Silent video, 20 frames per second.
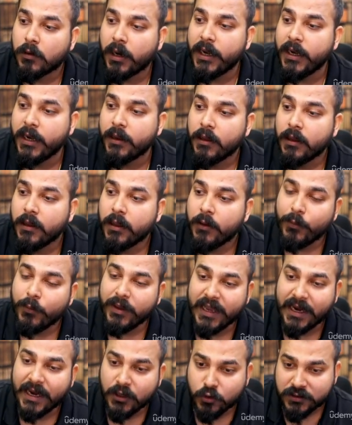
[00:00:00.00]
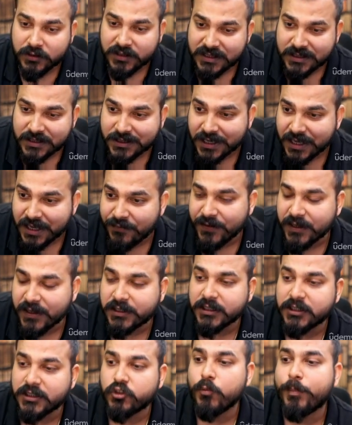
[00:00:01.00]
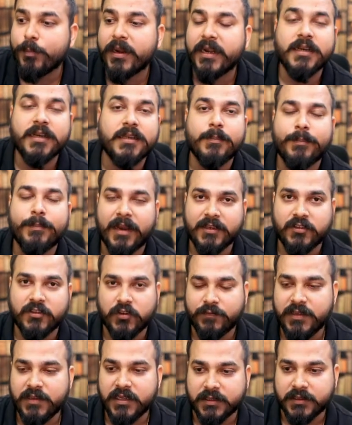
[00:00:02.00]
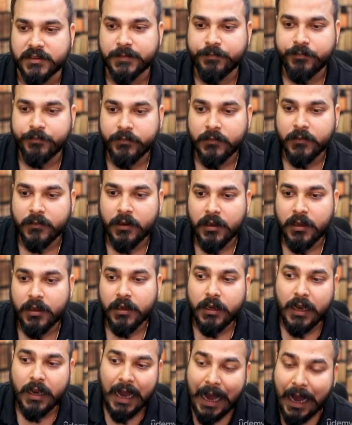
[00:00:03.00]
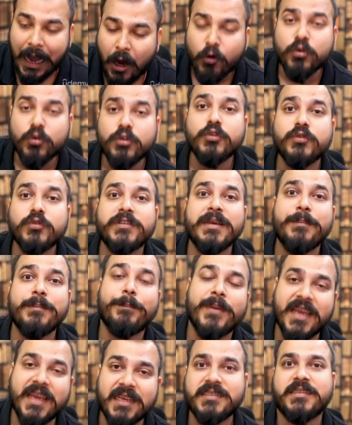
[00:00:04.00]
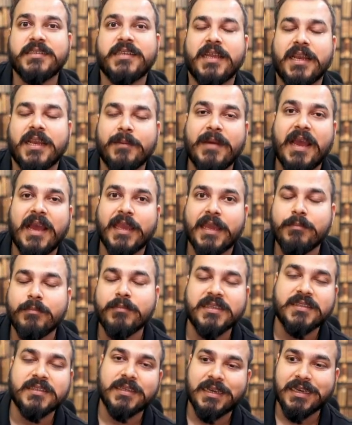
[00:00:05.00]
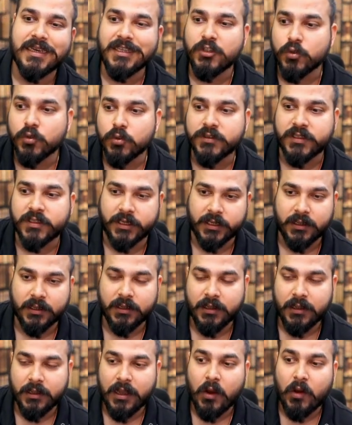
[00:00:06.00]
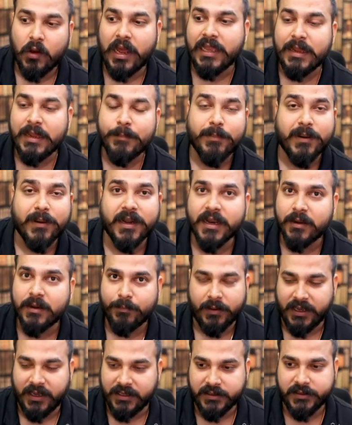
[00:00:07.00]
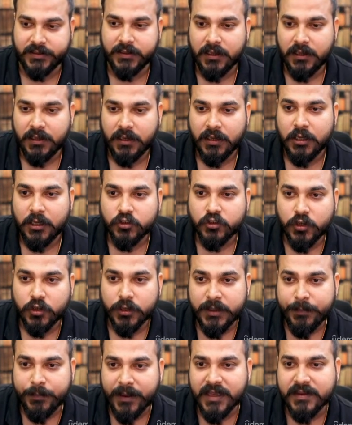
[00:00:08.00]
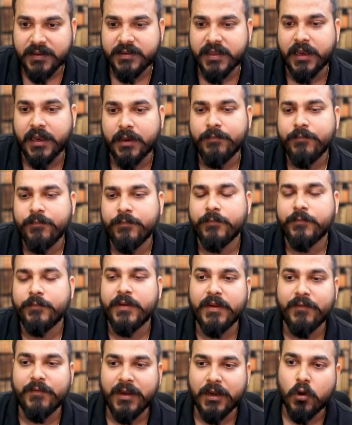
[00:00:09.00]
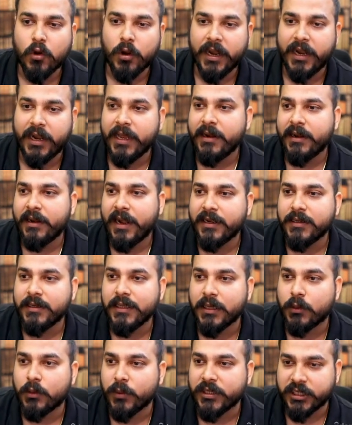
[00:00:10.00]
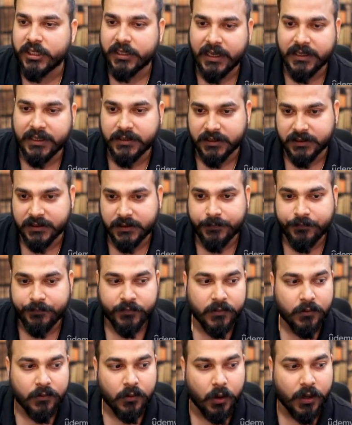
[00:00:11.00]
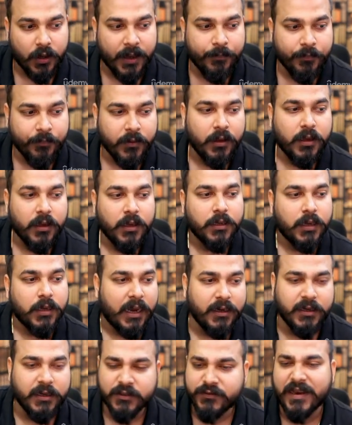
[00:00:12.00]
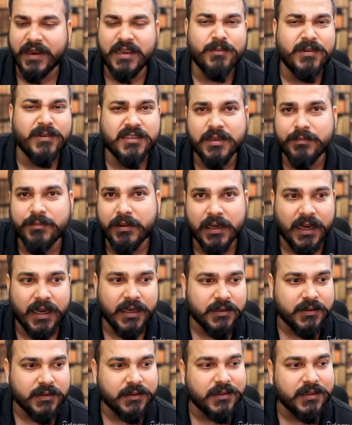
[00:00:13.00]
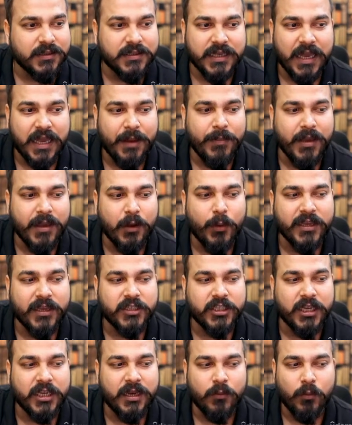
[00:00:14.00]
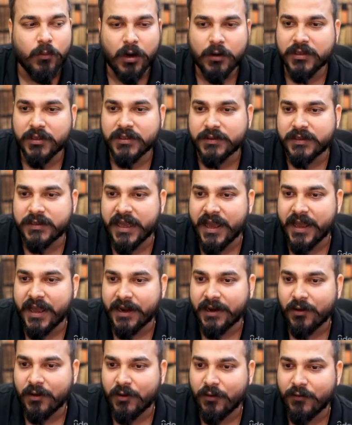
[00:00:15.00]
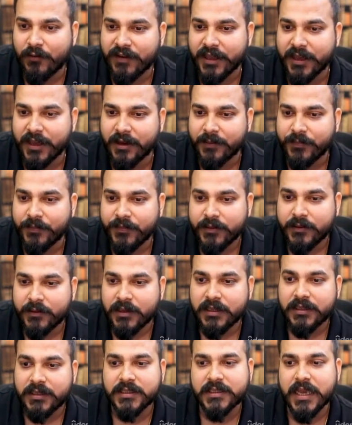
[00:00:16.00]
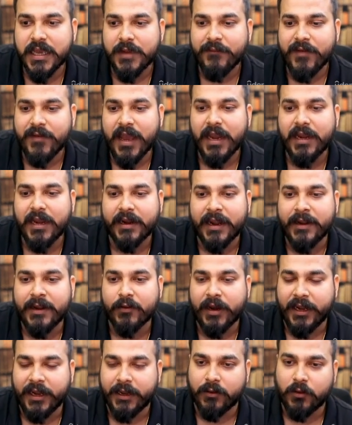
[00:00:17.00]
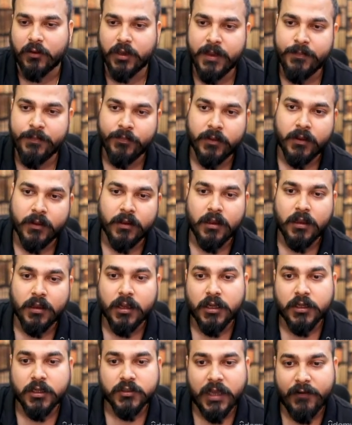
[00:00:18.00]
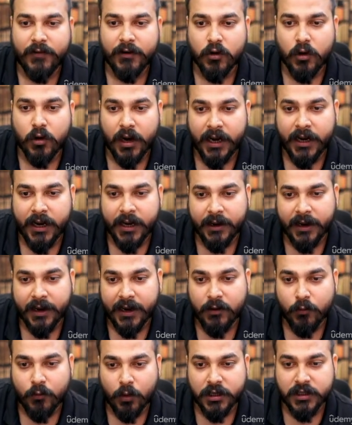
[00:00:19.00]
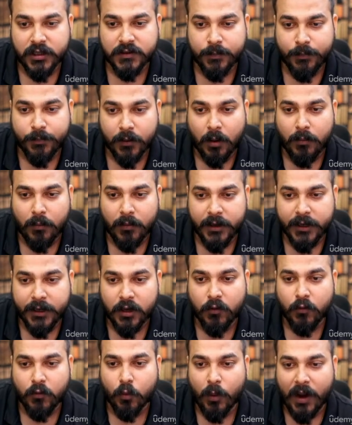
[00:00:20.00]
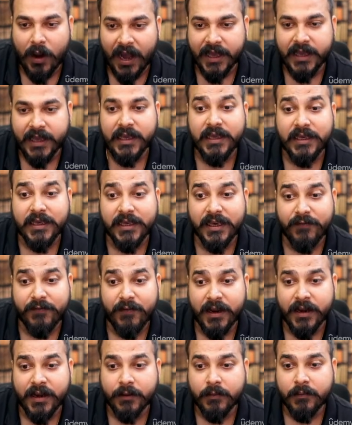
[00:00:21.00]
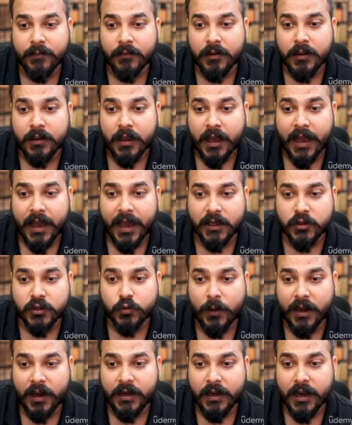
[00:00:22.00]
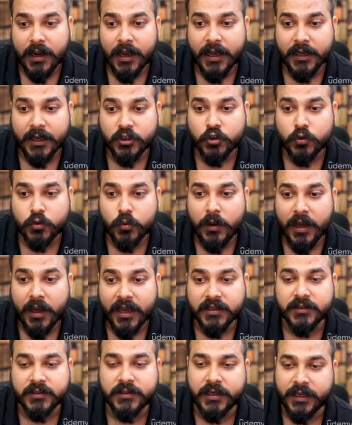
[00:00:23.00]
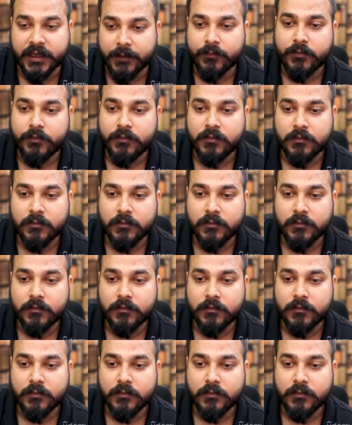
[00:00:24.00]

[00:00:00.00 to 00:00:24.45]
right? We can use these three features to predict the price of this. Now, how using Bayes' theorem, I can basically use it or I can predict price. So in Bayes' theorem, we will go ahead and write the equation like this. Okay. And it is very much simple, guys. The same equation, what was there over here, in the same way I'll try to write. Okay. So I will go ahead and write what is the probability of y given x1, x2, x3.